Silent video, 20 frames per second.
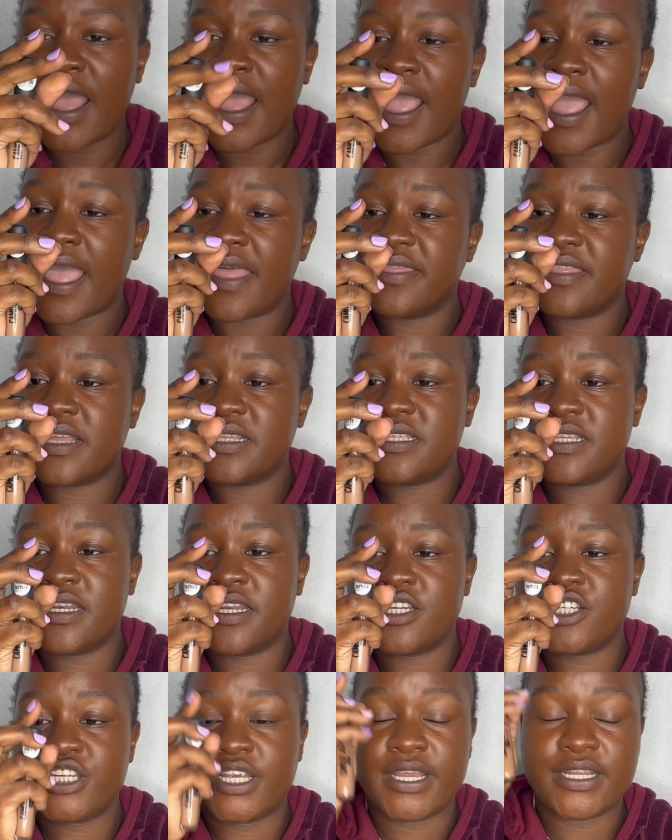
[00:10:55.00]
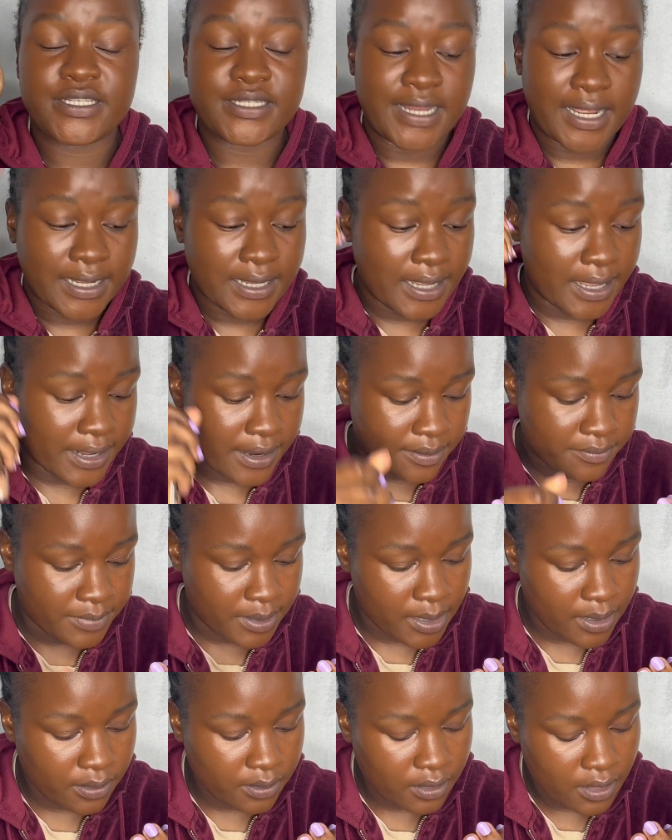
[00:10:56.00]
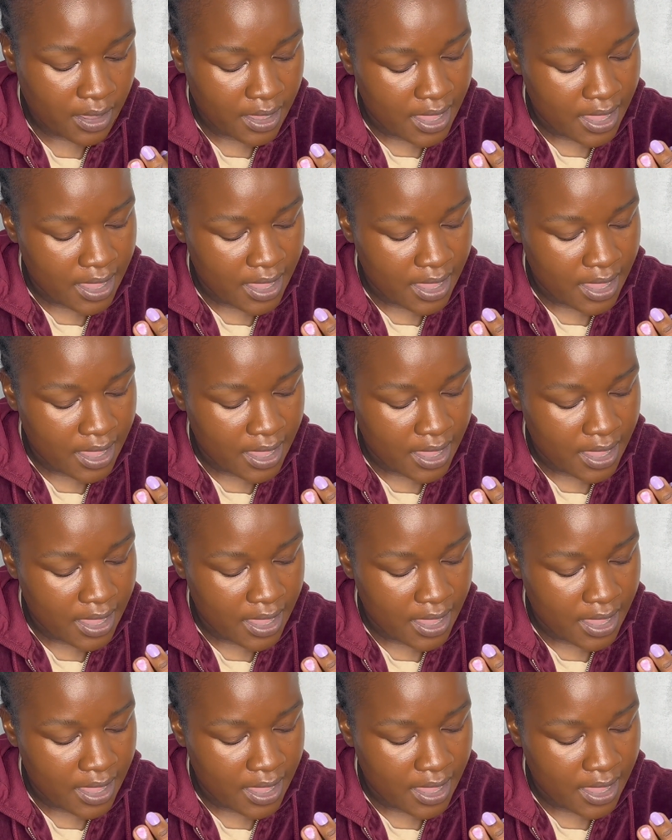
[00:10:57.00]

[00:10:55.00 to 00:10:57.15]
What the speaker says: and that's in a shade Dark Caramel.